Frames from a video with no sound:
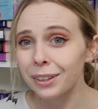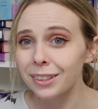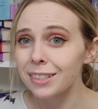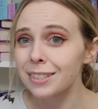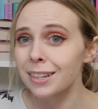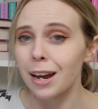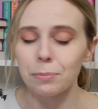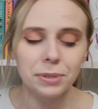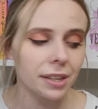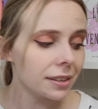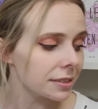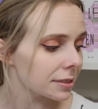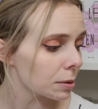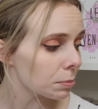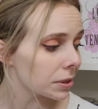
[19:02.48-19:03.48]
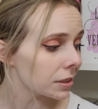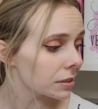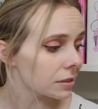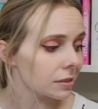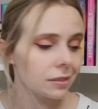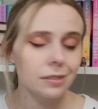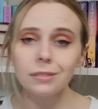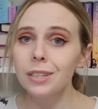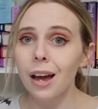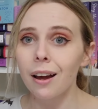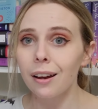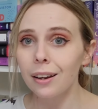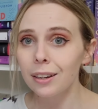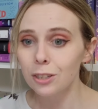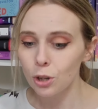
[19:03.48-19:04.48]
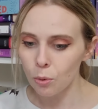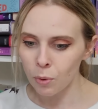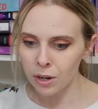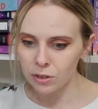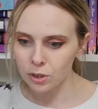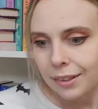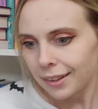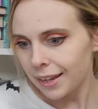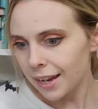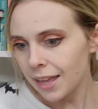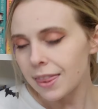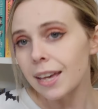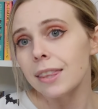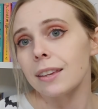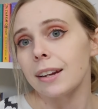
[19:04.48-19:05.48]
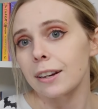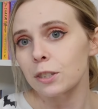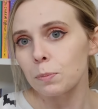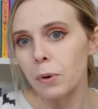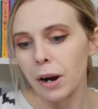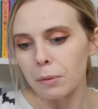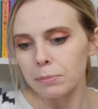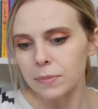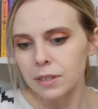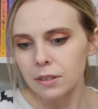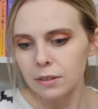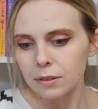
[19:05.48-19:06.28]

the synopsis because I don't want to. And then the next prompt.